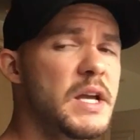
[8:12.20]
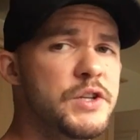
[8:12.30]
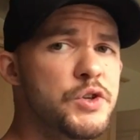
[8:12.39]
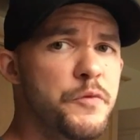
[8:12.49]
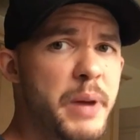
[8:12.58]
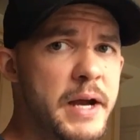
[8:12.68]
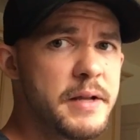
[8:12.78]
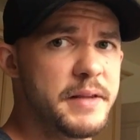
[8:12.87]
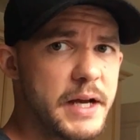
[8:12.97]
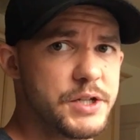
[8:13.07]
is you've paid
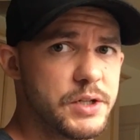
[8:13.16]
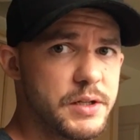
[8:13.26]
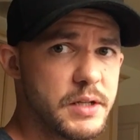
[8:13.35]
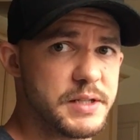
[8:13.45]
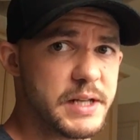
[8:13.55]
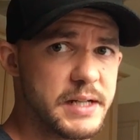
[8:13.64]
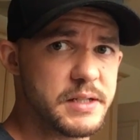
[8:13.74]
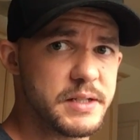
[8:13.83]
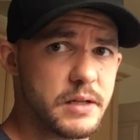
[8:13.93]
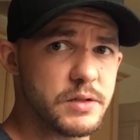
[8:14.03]
attention to the signs
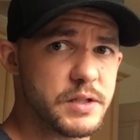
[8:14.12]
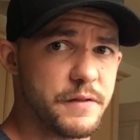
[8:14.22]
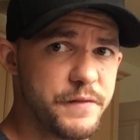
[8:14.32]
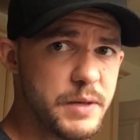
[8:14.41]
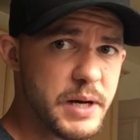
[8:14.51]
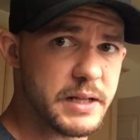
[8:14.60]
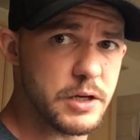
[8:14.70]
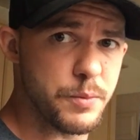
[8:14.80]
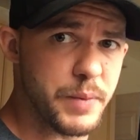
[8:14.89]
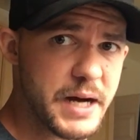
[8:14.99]
and signals and the feedback
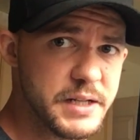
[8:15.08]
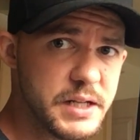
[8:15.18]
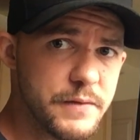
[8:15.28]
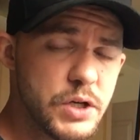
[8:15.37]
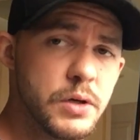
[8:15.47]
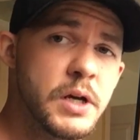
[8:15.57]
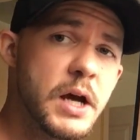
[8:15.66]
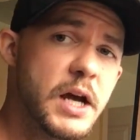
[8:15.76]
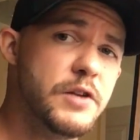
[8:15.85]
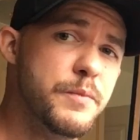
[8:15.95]
that your body has given you,
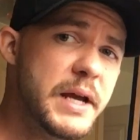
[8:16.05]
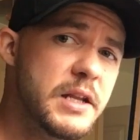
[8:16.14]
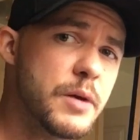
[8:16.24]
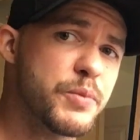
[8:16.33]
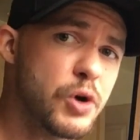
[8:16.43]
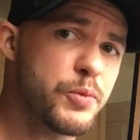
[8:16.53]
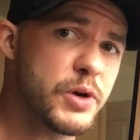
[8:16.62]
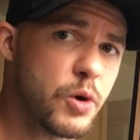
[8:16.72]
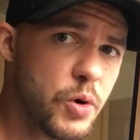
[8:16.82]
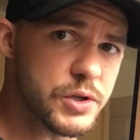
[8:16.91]
and you've made the
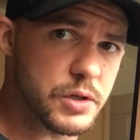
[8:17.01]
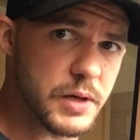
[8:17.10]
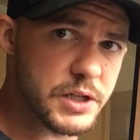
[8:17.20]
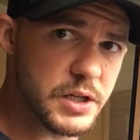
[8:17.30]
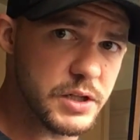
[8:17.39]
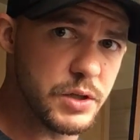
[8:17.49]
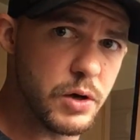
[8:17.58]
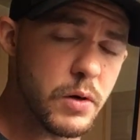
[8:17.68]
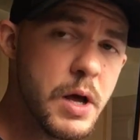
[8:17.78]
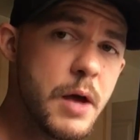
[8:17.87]
appropriate course correction as you
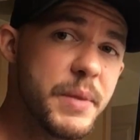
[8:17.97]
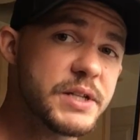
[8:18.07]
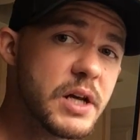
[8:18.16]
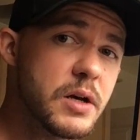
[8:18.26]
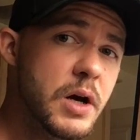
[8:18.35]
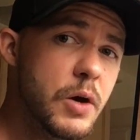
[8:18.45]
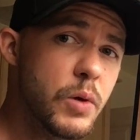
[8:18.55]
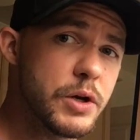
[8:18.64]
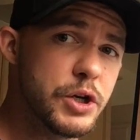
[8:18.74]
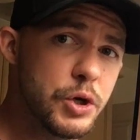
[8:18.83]
go based on
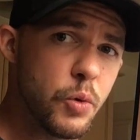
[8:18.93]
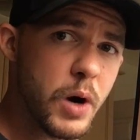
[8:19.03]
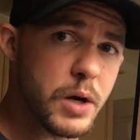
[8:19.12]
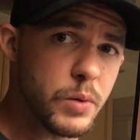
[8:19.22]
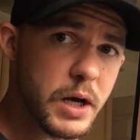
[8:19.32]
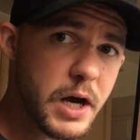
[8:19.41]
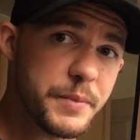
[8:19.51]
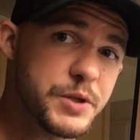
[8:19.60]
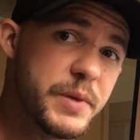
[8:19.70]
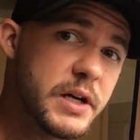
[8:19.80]
what you want to
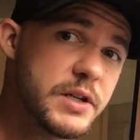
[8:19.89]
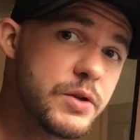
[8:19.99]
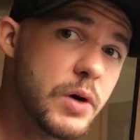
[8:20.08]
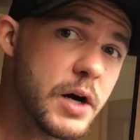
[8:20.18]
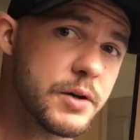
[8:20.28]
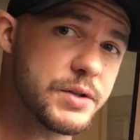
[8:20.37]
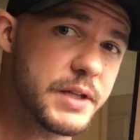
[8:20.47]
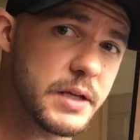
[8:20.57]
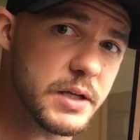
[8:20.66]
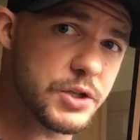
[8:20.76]
accomplish, because you
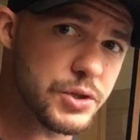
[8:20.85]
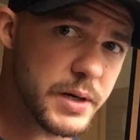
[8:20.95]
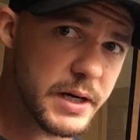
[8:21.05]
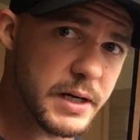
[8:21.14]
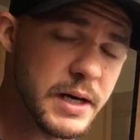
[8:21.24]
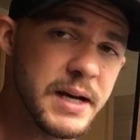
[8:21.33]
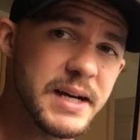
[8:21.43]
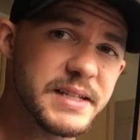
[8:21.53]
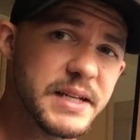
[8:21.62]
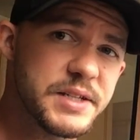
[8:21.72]
understand that training
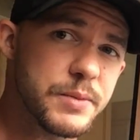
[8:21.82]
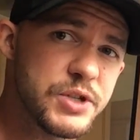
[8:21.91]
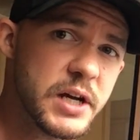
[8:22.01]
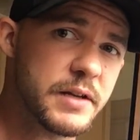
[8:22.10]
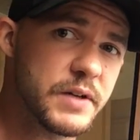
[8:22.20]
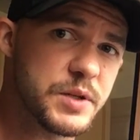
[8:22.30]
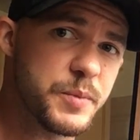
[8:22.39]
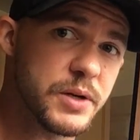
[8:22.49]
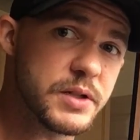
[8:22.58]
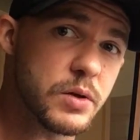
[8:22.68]
is a subjective
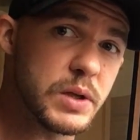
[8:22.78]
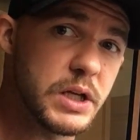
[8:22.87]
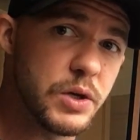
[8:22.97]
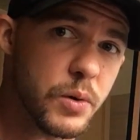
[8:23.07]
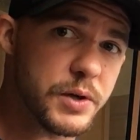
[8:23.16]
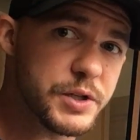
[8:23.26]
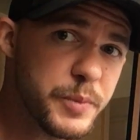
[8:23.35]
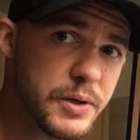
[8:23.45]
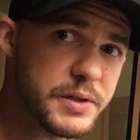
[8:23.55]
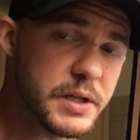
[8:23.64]
experience that only you're
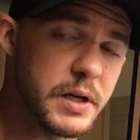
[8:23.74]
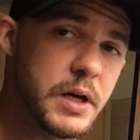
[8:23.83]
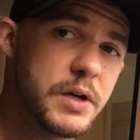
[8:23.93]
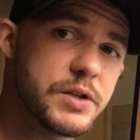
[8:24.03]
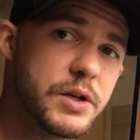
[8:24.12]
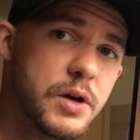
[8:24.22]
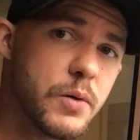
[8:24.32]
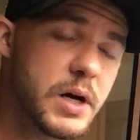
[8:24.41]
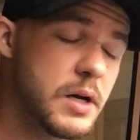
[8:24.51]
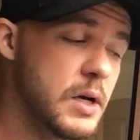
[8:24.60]
experiencing. So you know
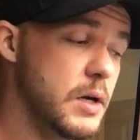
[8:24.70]
what?